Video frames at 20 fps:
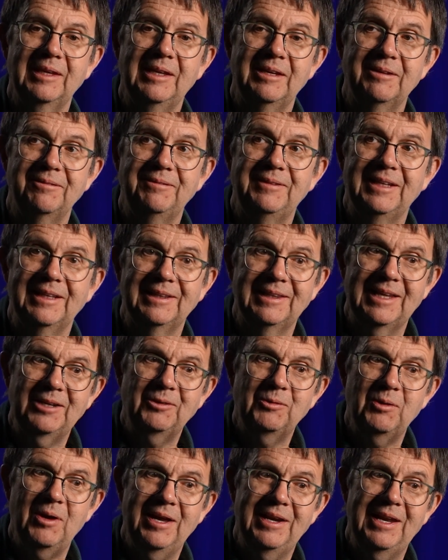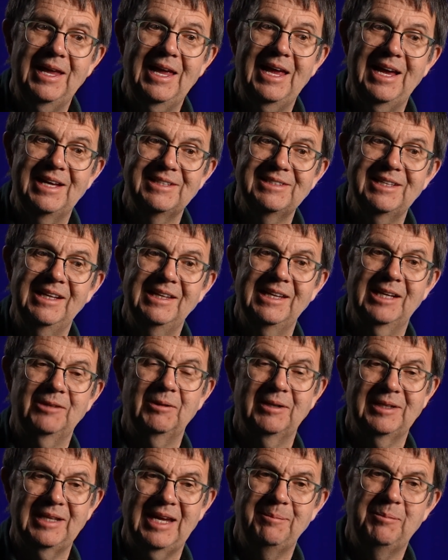If the electron has an
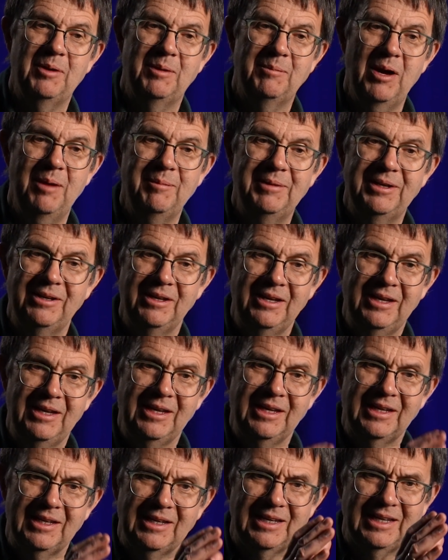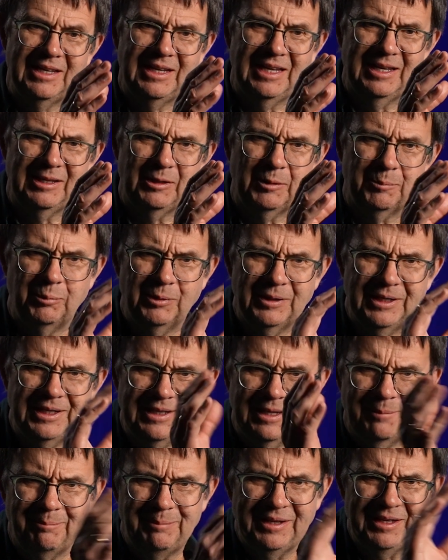electric dipole moment and you put it
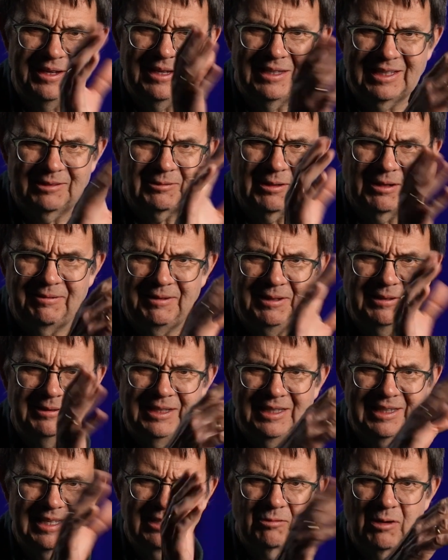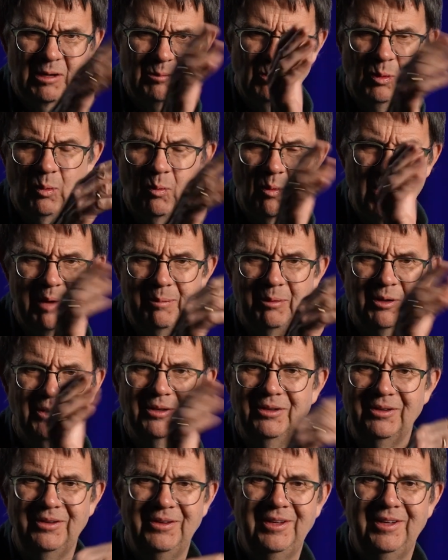in a big electric field, the electron will
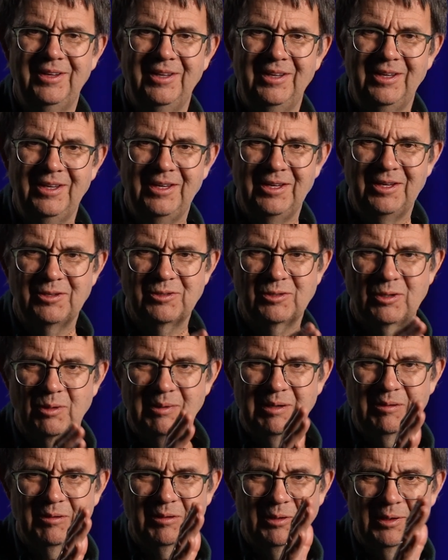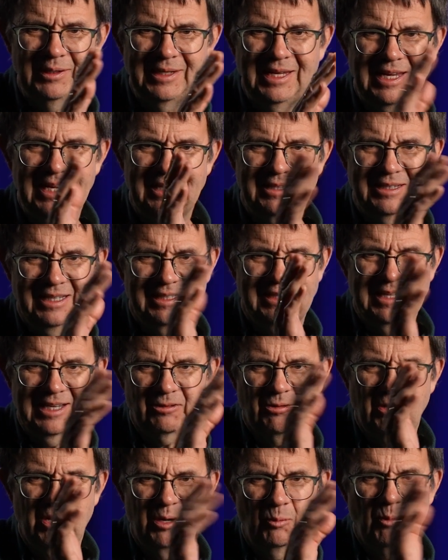wobble. So we were looking at the
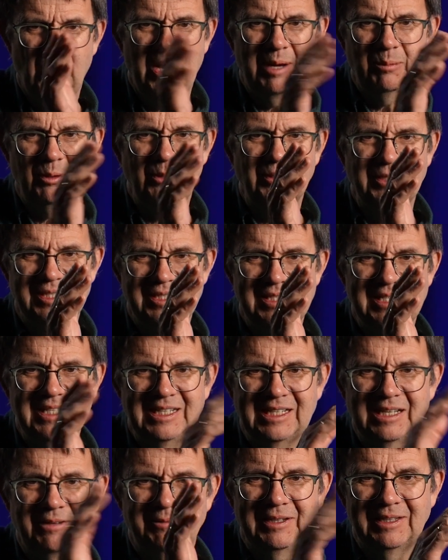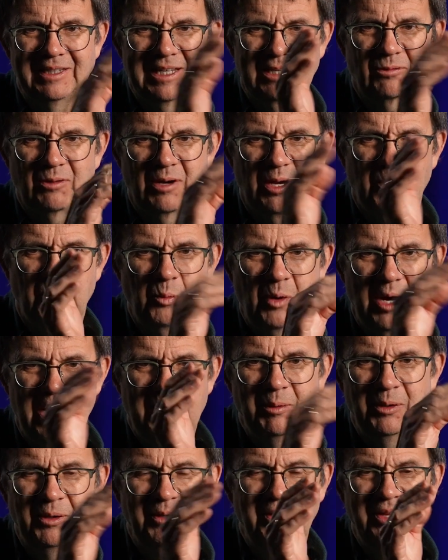electron wobble and seeing if the electron
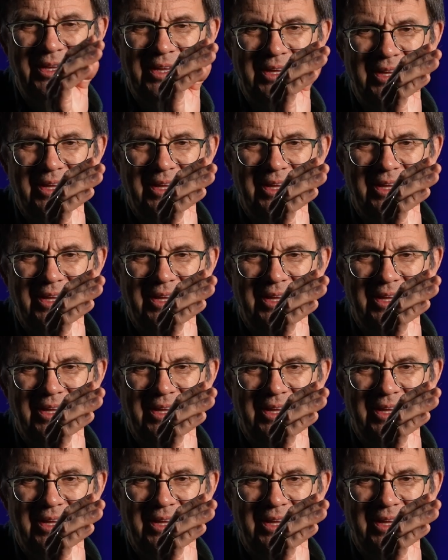wobble,